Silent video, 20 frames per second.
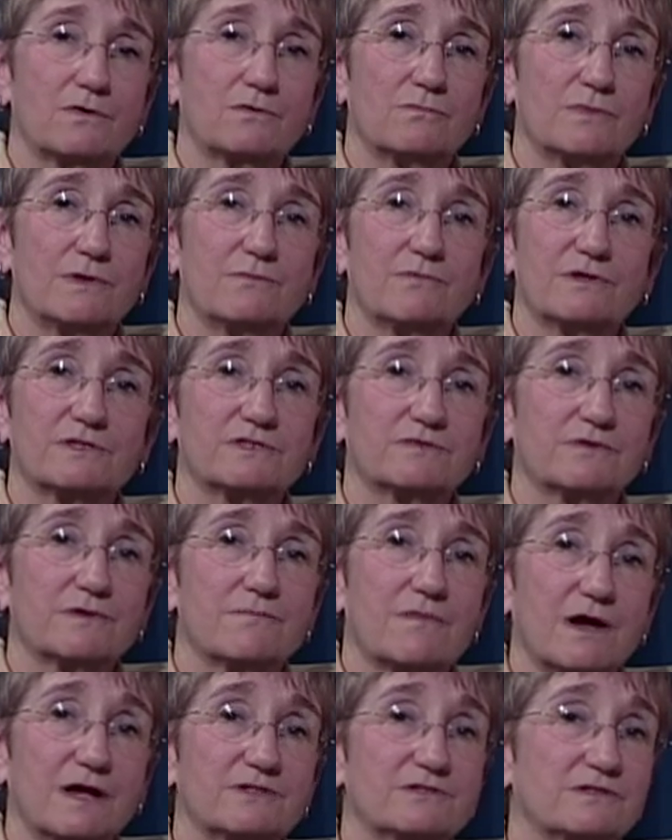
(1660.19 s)
We want to
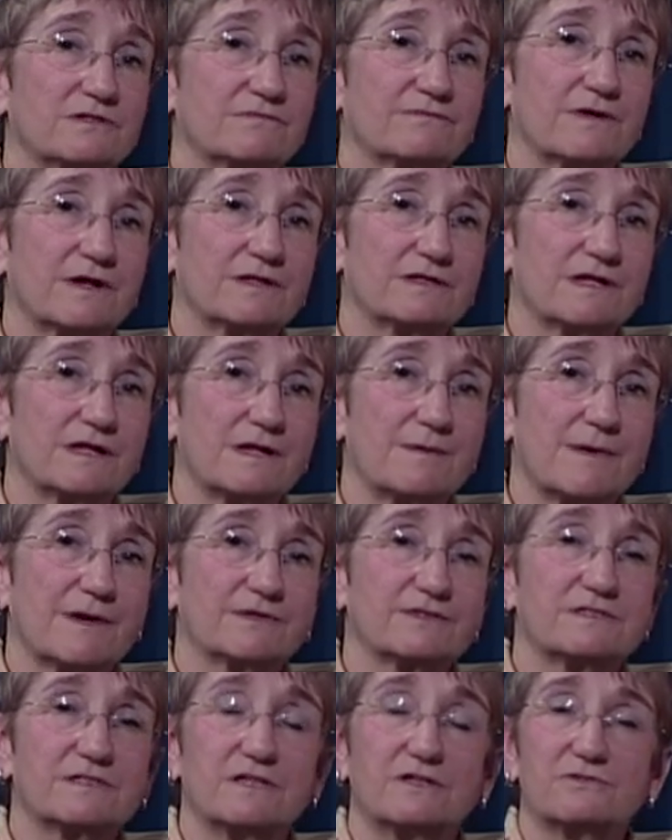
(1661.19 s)
remind you to find out
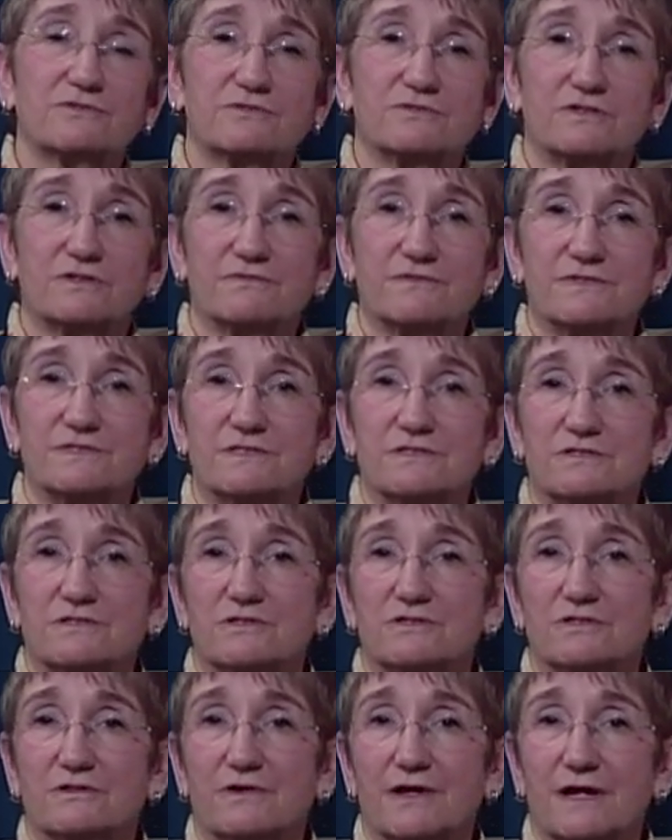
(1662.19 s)
about senior services in
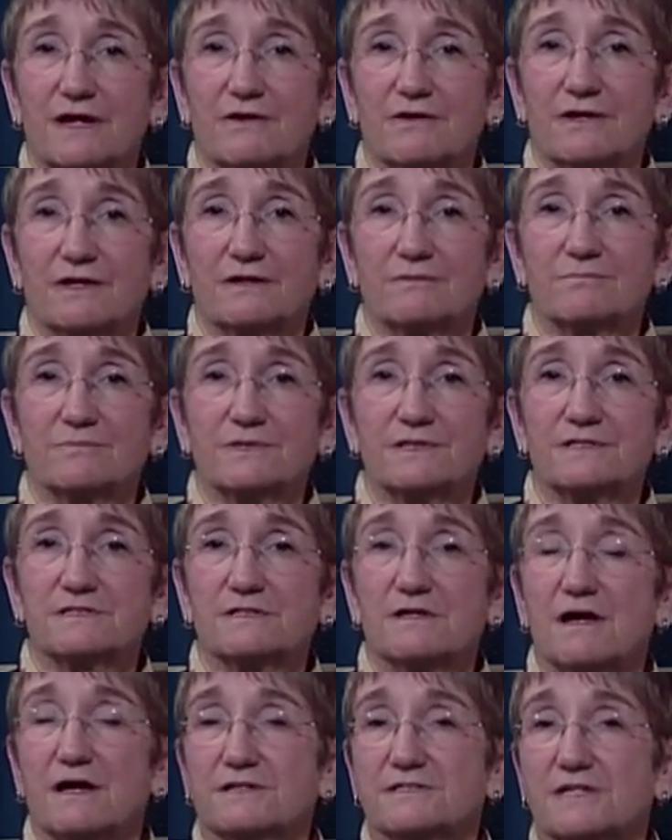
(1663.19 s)
your area. Please
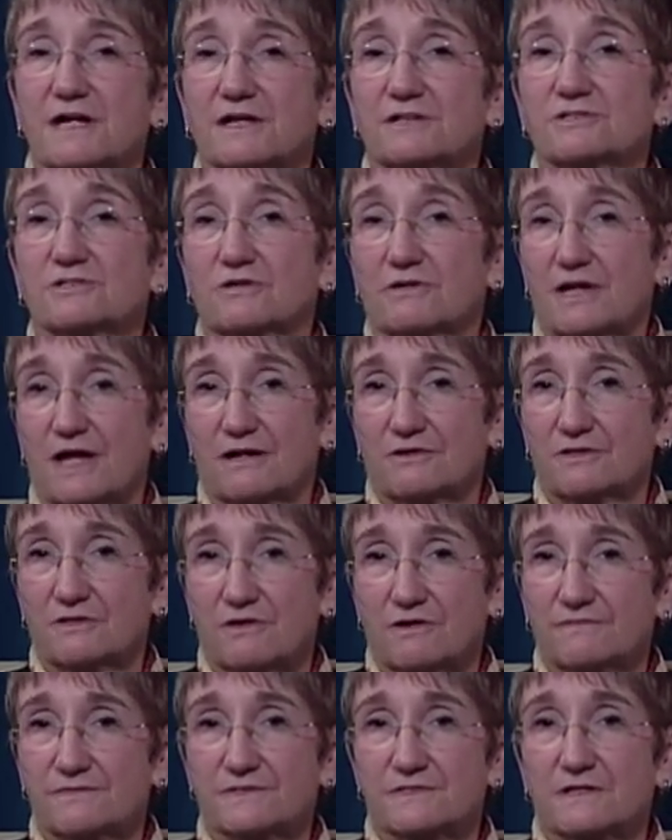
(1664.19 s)
contact your county
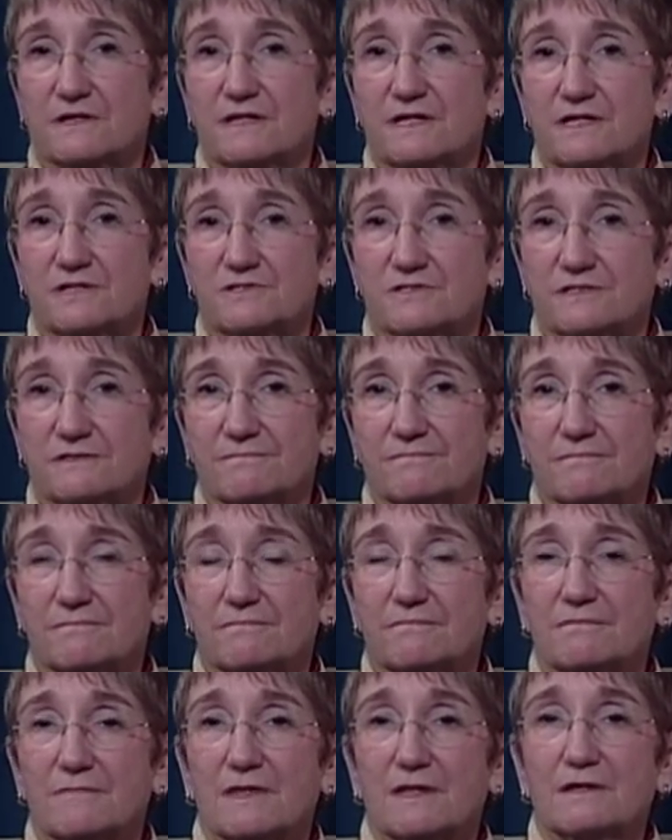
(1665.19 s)
office on aging.
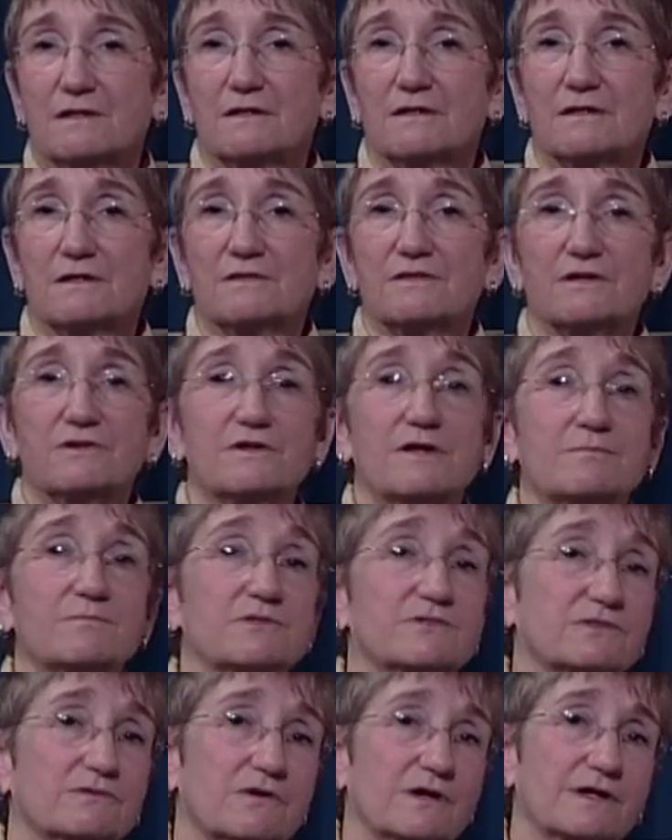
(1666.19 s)
Their
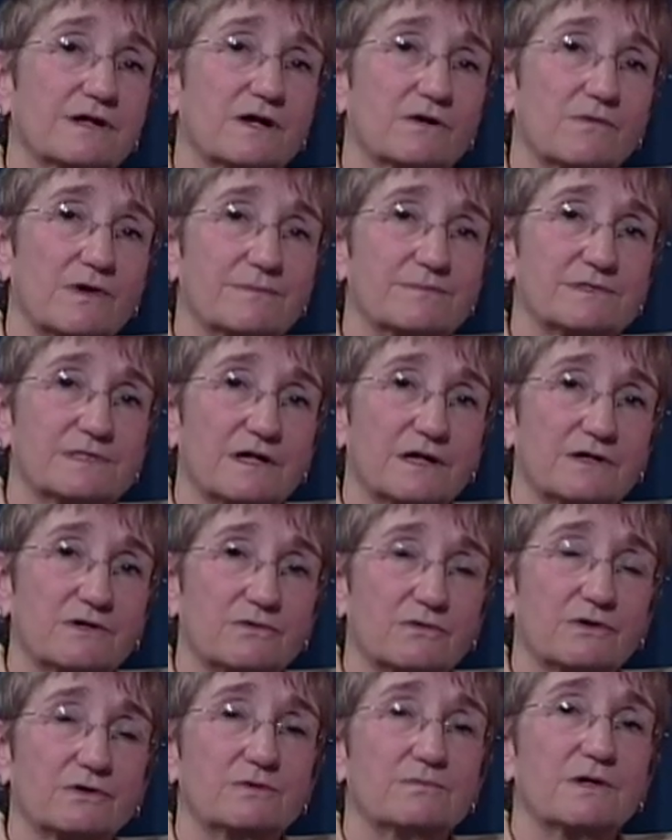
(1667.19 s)
numbers are on our website,
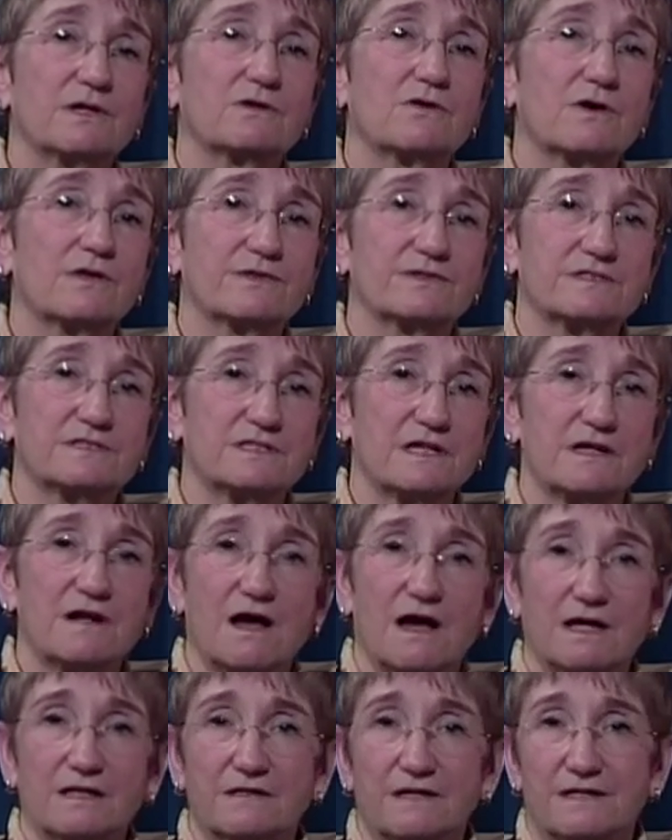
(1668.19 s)
or you may call the state
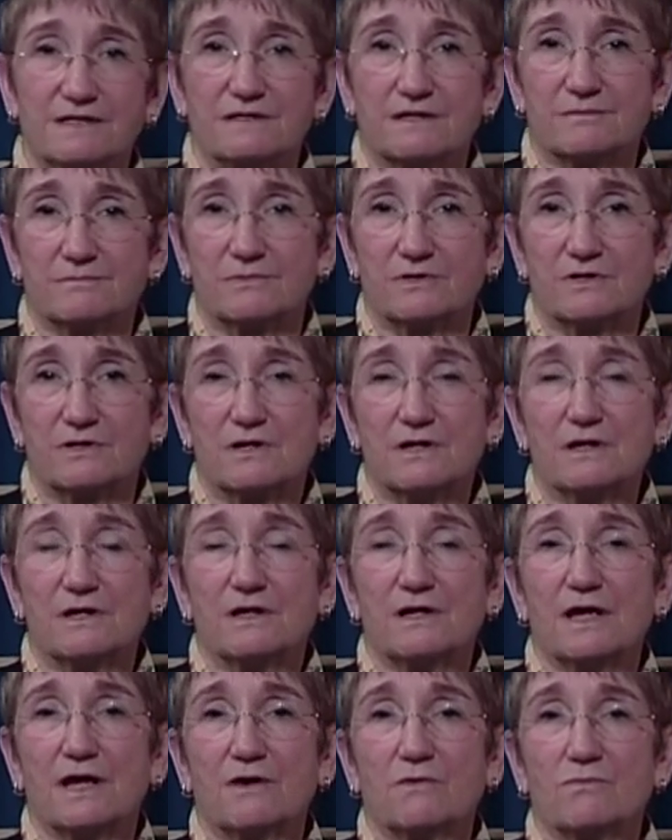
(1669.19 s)
hotline number
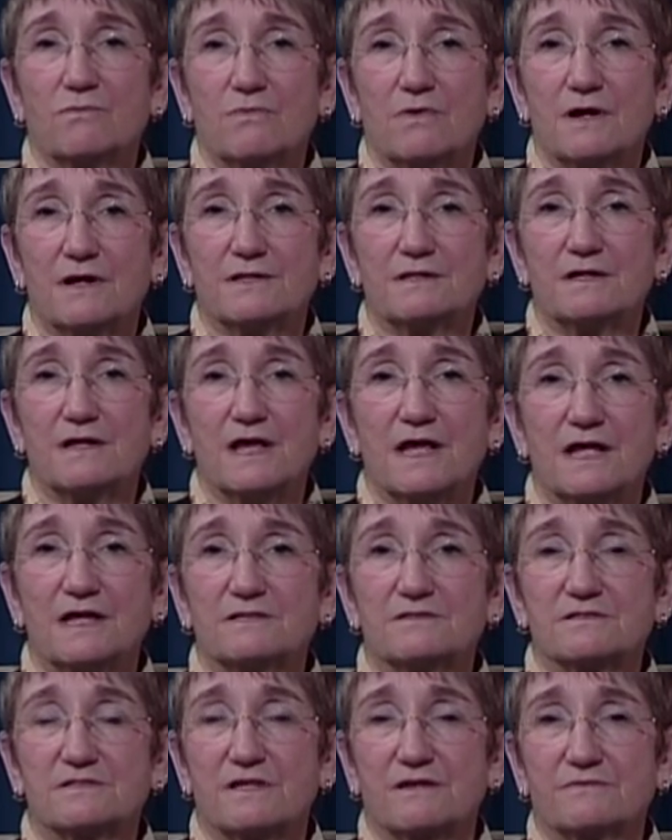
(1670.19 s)
at
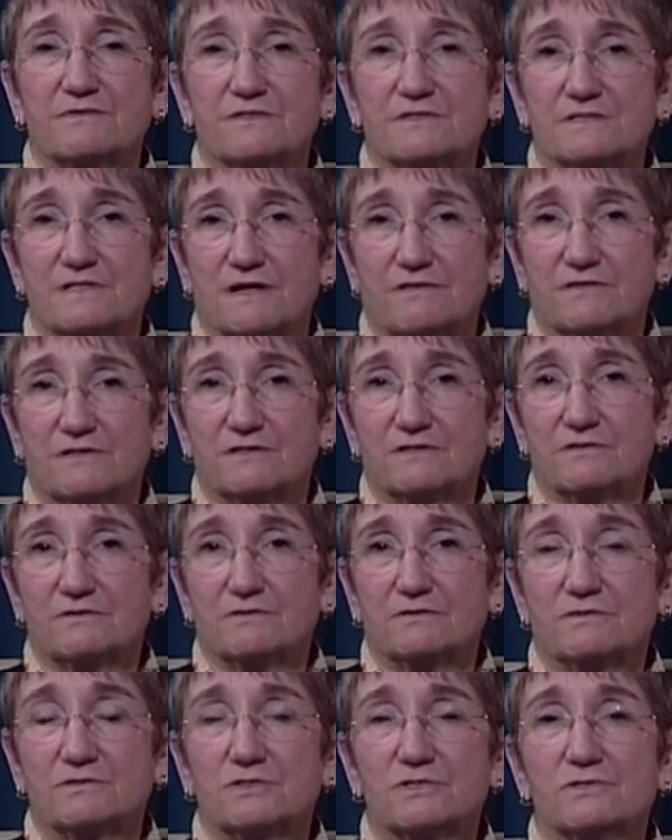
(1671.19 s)

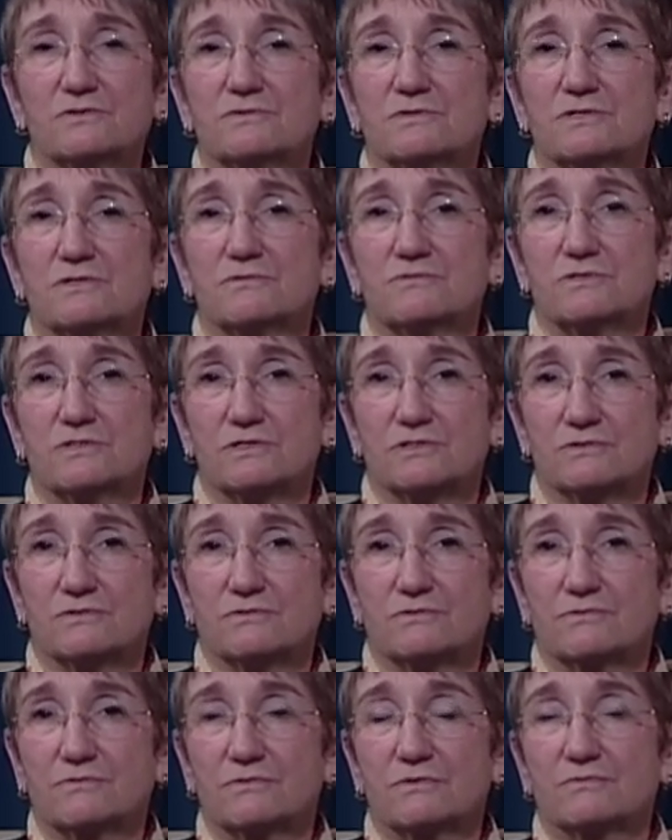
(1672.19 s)

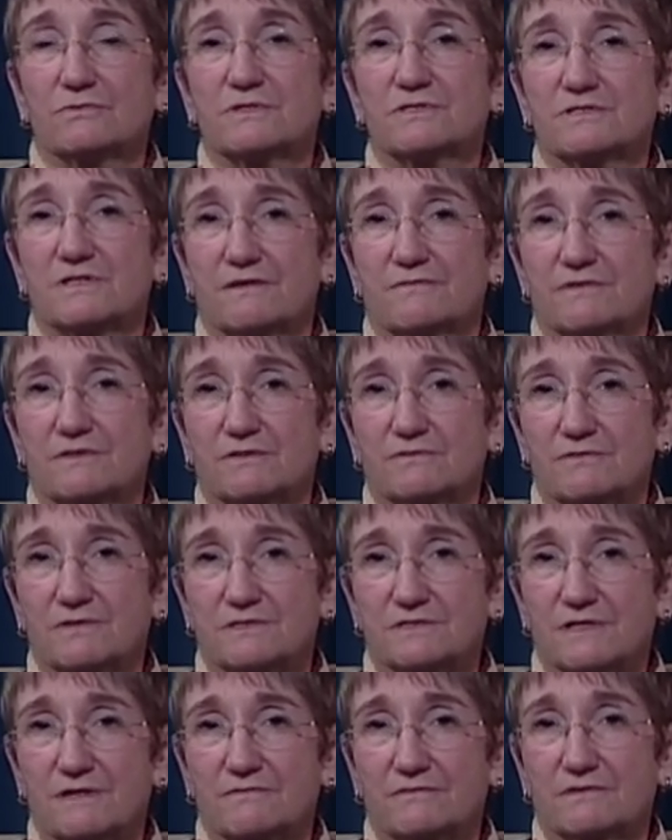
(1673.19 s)

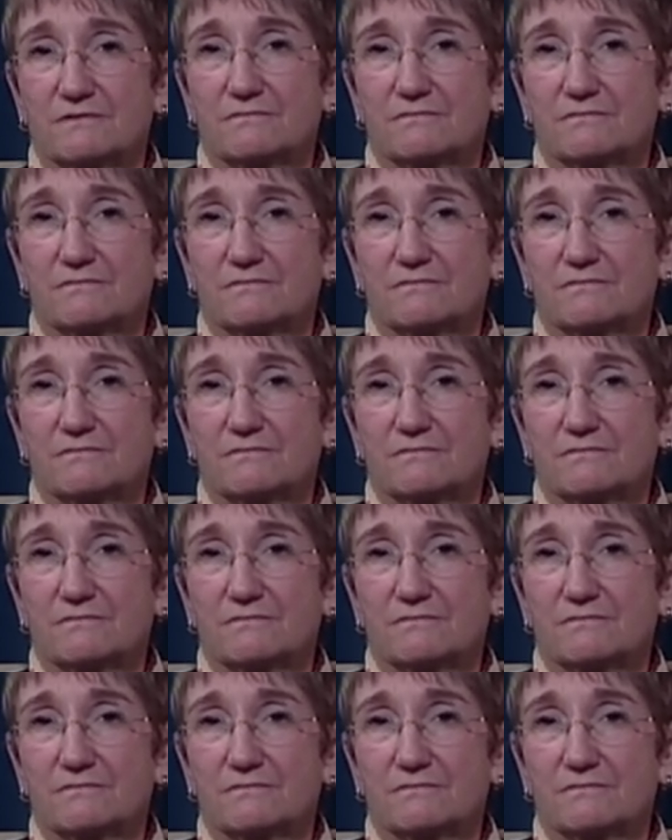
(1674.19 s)
1-877-222-3737.